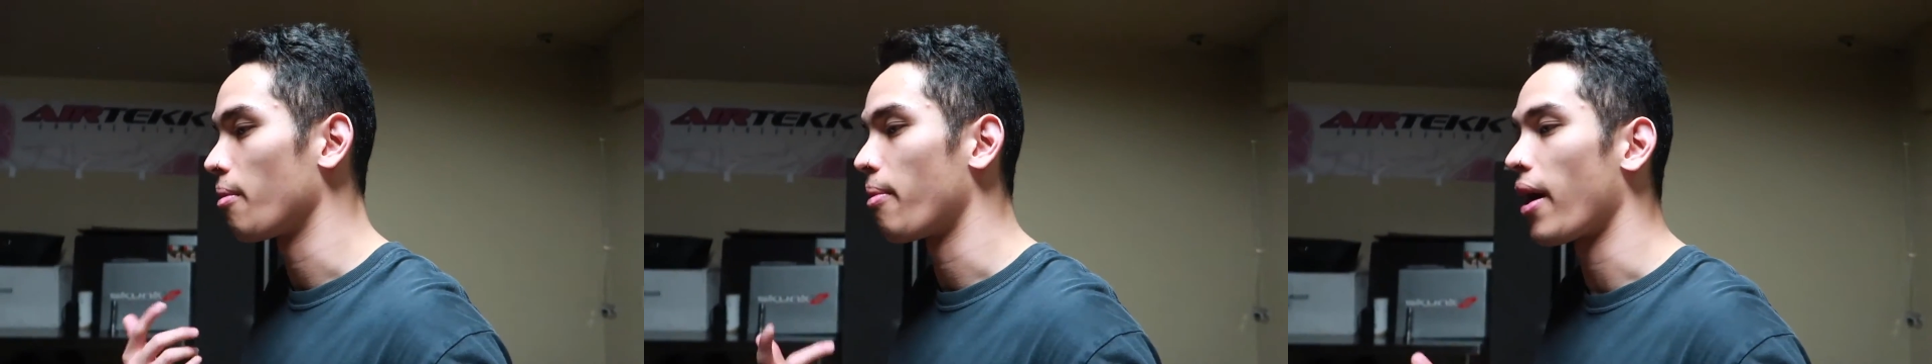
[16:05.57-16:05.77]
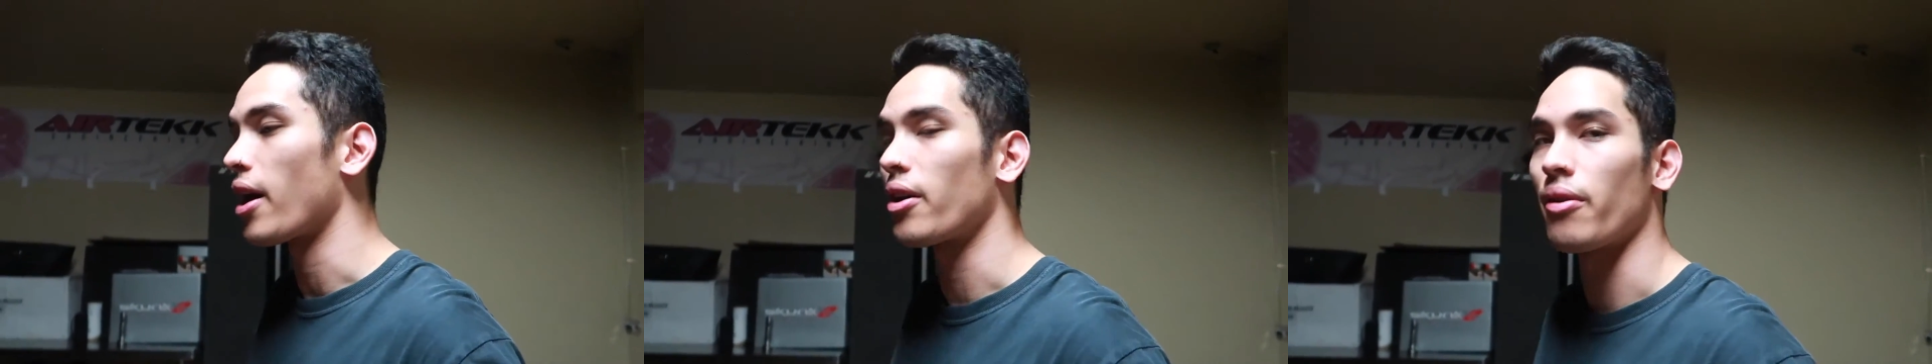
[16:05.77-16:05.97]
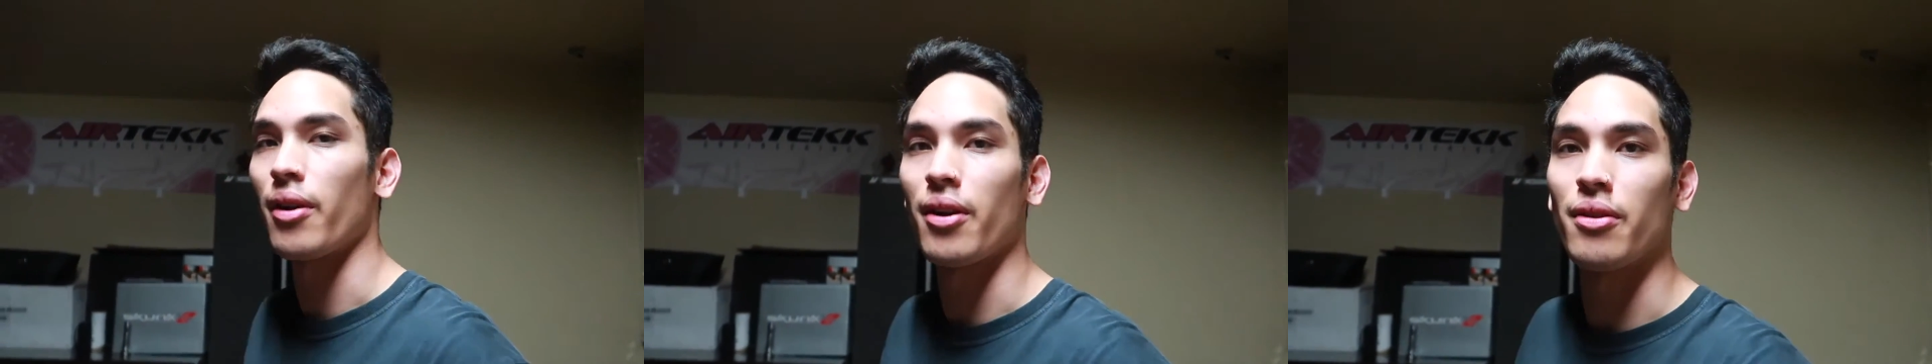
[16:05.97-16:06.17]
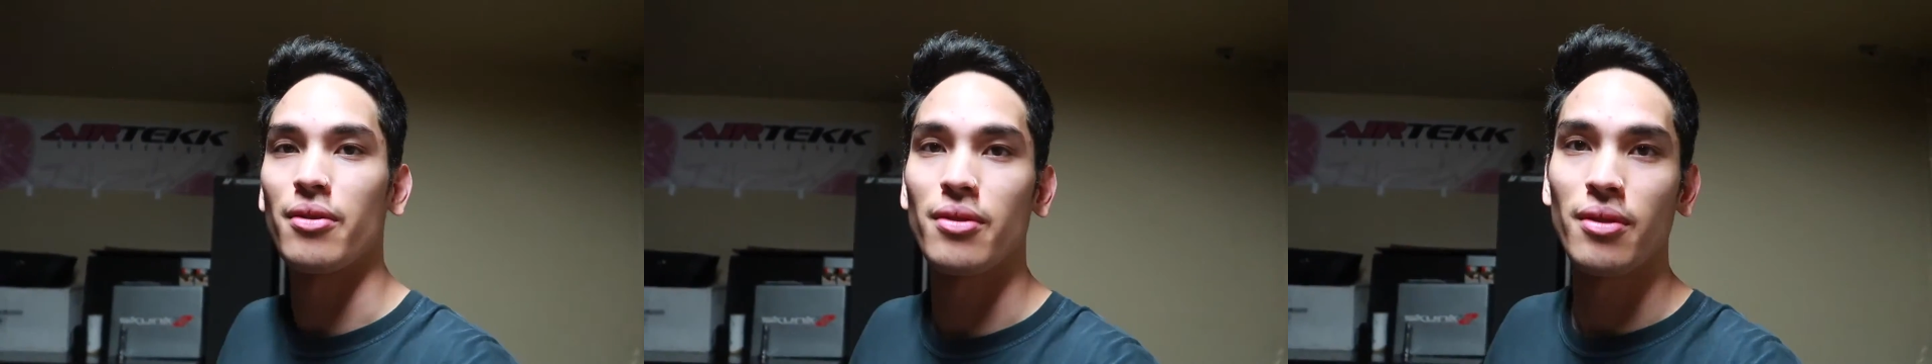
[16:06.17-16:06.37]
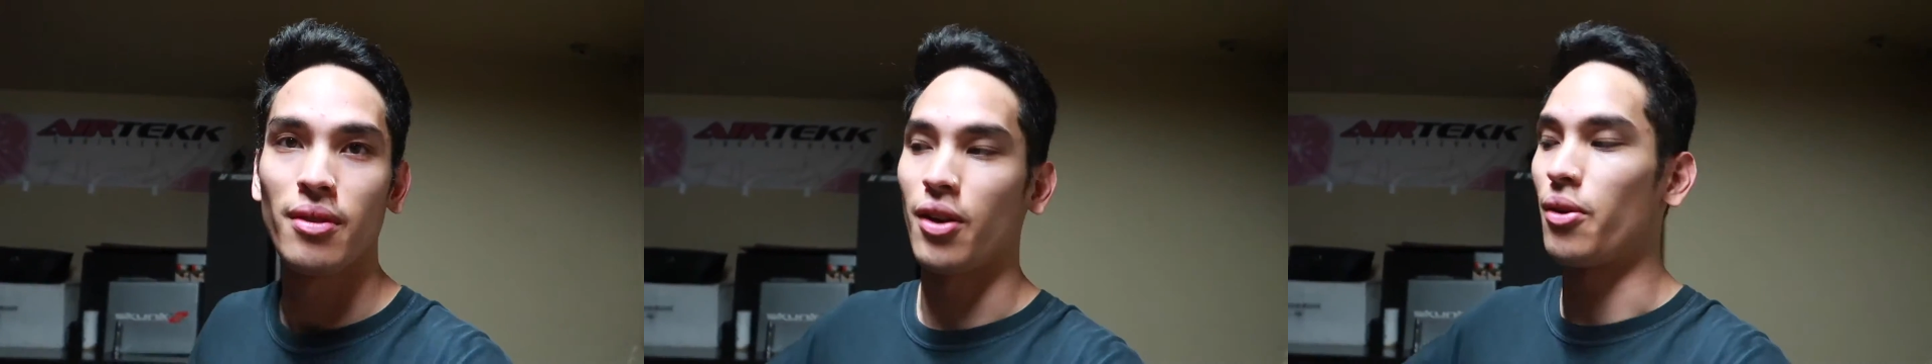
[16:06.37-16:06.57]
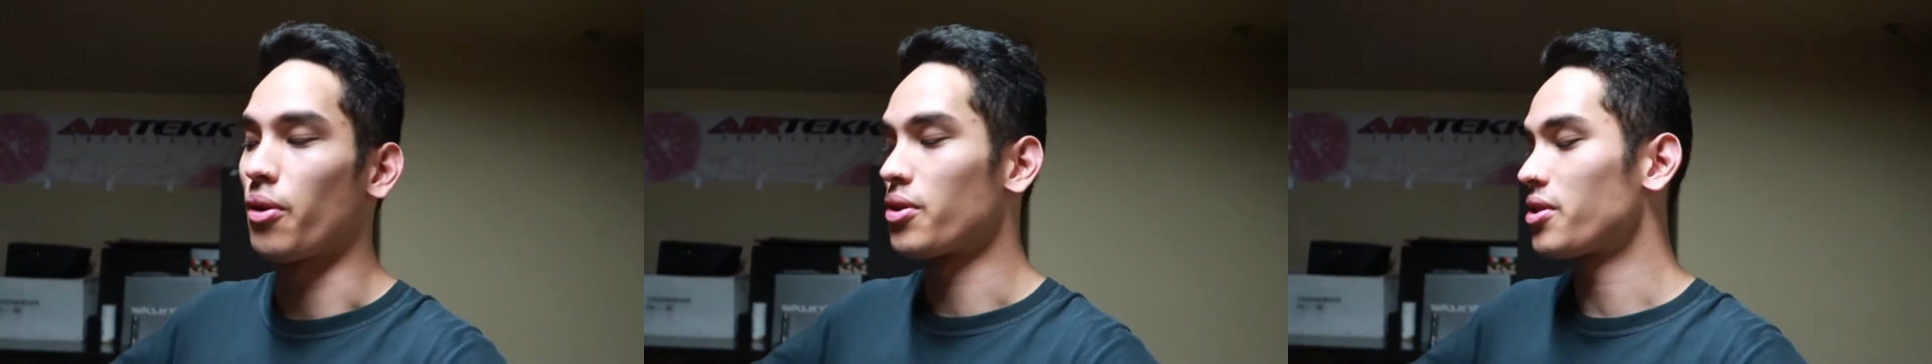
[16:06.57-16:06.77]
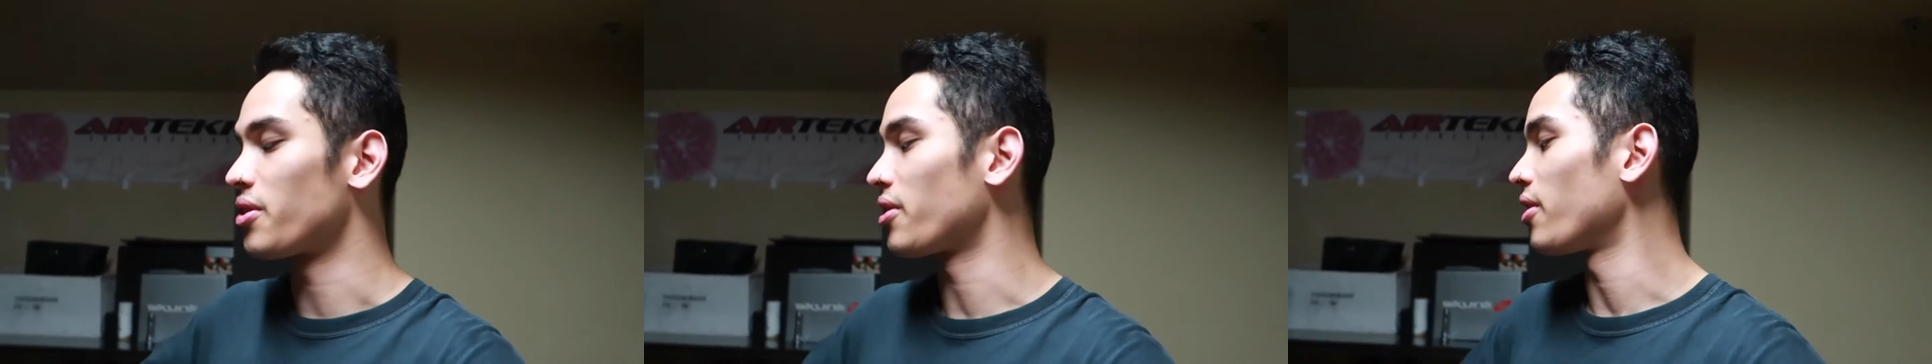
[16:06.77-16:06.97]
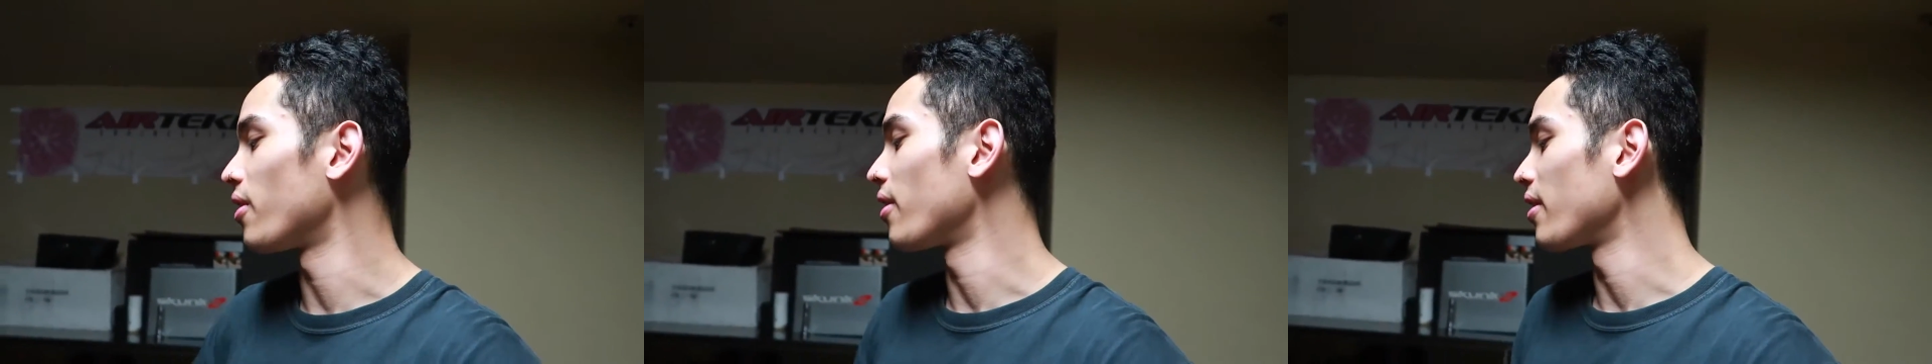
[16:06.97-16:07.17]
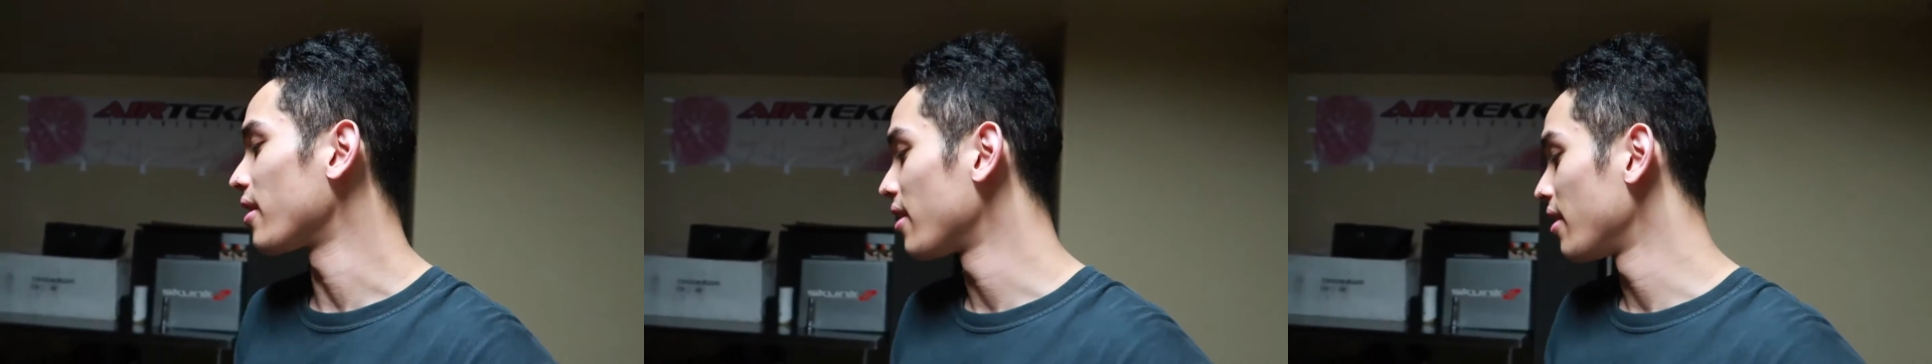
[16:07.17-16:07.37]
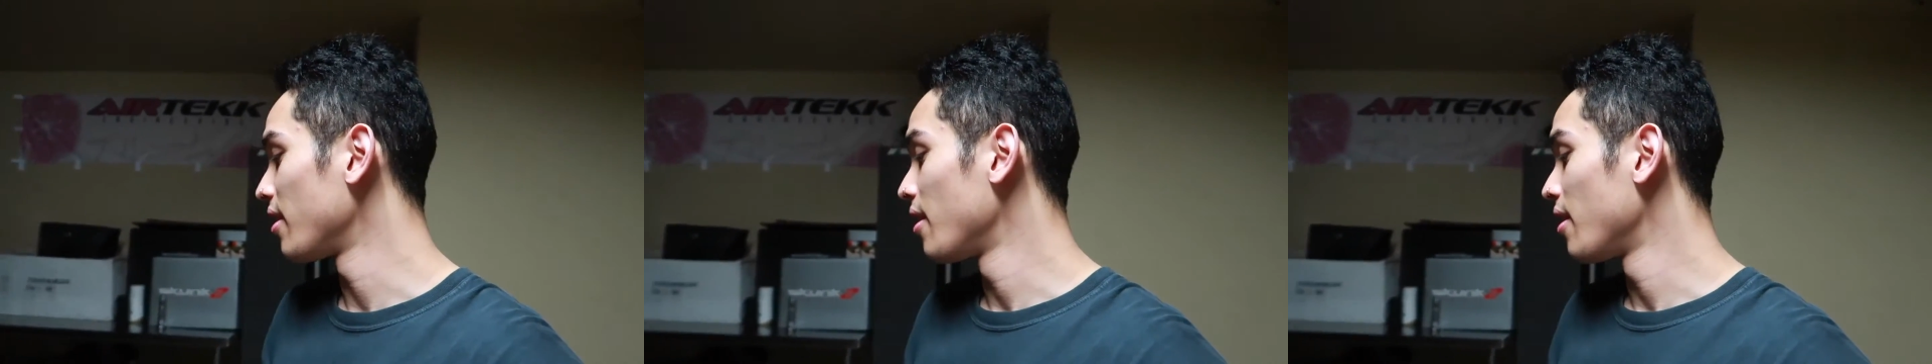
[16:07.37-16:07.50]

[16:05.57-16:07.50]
the background, and of course the car.